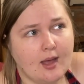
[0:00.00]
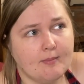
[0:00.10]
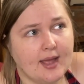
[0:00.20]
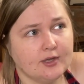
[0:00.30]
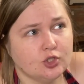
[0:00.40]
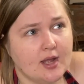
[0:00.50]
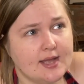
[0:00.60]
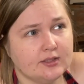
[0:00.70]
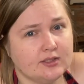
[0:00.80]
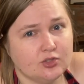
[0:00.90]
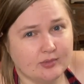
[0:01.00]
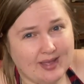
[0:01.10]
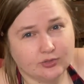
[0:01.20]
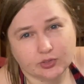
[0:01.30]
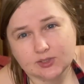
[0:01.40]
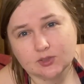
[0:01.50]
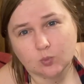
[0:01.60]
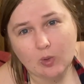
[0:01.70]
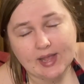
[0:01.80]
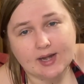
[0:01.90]
I might try it since our mattress
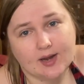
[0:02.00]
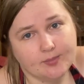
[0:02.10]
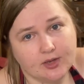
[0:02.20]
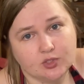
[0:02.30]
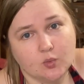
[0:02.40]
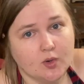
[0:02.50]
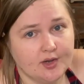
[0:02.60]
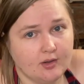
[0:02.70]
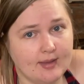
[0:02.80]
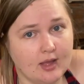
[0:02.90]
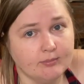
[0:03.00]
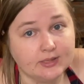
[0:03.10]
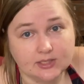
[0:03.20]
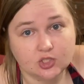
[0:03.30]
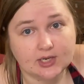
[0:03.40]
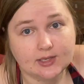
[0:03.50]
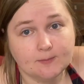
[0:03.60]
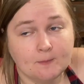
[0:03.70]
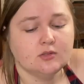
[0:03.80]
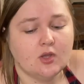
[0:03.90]
is white. I'm not too worried about
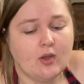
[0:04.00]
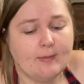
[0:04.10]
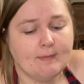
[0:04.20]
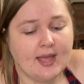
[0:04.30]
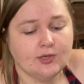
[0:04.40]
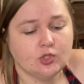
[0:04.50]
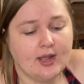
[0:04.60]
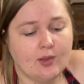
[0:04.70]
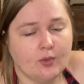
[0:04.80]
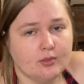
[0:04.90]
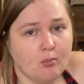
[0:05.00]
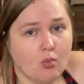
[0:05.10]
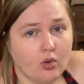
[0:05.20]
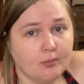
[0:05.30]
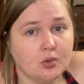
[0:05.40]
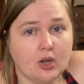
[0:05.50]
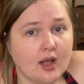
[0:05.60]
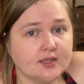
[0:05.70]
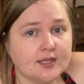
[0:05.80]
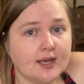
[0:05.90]
bleaching, so I might try it with more
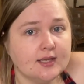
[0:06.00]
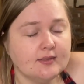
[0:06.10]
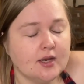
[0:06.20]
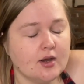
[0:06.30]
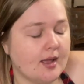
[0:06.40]
peroxide in there.